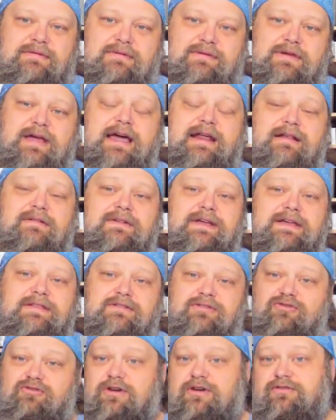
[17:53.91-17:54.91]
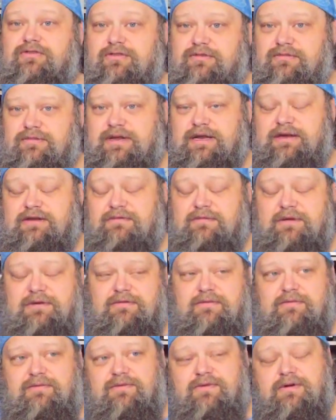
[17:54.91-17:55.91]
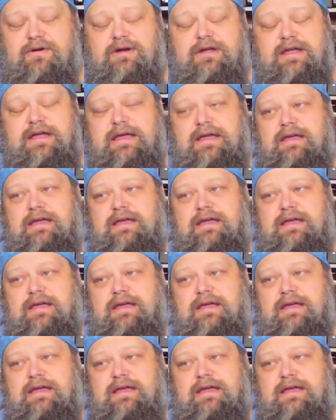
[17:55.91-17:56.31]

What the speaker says: kind of like the treasure that I just mentioned before.